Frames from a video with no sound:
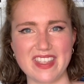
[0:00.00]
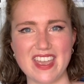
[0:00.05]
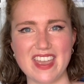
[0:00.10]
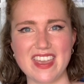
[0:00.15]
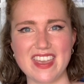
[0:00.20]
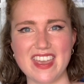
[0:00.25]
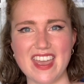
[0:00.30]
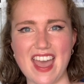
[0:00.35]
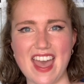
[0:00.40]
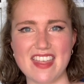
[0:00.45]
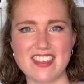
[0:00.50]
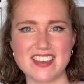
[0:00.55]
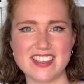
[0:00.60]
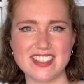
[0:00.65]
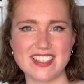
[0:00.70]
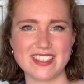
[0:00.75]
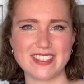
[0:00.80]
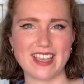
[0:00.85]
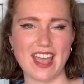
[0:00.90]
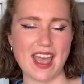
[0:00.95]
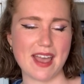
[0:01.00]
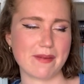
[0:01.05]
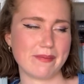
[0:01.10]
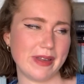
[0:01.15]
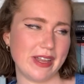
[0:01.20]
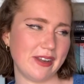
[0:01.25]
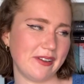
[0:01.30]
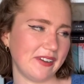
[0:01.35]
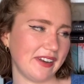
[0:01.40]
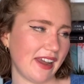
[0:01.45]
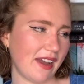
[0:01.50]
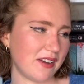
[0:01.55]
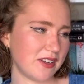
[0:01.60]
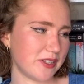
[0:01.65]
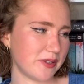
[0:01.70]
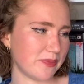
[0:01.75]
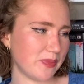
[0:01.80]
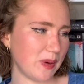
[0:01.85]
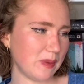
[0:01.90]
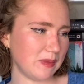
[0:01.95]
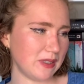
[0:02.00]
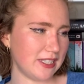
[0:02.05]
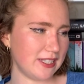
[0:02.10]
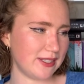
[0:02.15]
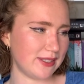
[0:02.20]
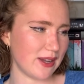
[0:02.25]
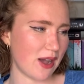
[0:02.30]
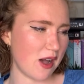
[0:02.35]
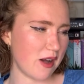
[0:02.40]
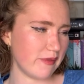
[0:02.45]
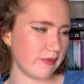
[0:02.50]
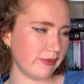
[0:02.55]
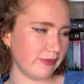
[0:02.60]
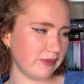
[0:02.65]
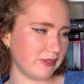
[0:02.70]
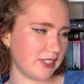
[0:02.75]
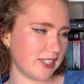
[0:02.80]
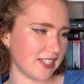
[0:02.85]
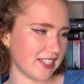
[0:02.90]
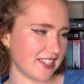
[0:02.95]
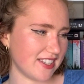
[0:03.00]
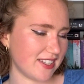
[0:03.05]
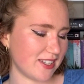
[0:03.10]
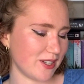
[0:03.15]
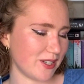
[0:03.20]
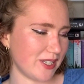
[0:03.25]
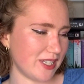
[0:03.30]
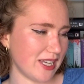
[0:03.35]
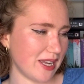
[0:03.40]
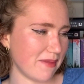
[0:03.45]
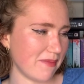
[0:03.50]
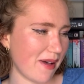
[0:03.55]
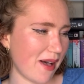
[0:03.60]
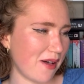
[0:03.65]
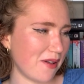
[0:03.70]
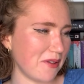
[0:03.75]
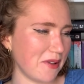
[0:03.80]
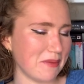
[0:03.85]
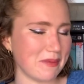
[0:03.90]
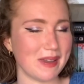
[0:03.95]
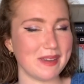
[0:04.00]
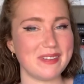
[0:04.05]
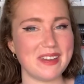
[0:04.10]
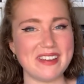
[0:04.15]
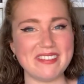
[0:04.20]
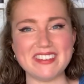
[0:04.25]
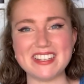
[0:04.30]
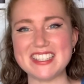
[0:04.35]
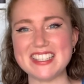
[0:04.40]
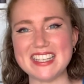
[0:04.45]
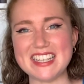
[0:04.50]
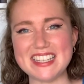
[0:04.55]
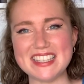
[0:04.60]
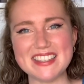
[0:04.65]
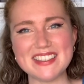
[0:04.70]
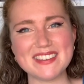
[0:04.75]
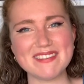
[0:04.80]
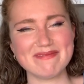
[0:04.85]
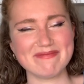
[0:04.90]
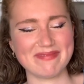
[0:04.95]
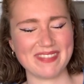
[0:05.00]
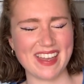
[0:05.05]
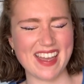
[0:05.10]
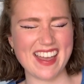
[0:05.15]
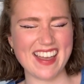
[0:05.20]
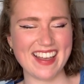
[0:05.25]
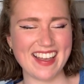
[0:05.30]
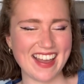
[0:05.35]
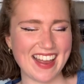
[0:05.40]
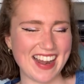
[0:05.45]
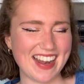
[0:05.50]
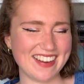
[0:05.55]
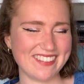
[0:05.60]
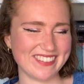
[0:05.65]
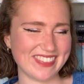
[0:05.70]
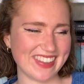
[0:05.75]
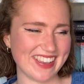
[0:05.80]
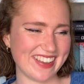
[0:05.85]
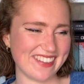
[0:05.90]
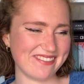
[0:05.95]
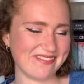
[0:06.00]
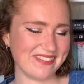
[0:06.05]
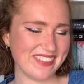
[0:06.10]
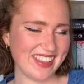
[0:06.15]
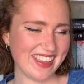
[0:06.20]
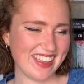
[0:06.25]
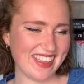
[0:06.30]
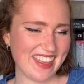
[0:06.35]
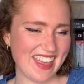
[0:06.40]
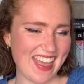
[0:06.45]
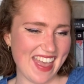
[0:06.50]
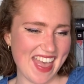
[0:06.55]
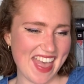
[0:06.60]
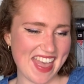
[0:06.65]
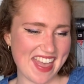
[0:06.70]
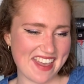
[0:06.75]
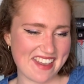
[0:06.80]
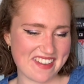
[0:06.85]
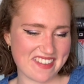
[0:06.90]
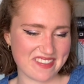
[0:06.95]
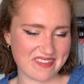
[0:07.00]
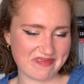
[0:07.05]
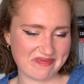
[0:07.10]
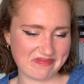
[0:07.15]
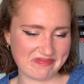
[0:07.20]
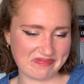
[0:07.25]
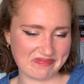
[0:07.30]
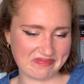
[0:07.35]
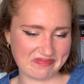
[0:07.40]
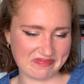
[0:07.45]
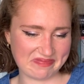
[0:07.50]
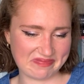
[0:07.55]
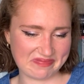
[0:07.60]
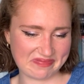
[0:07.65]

Yeah, this is getting a bit long now, I should probably stop just gushing about all my favorite scenes, but I love them.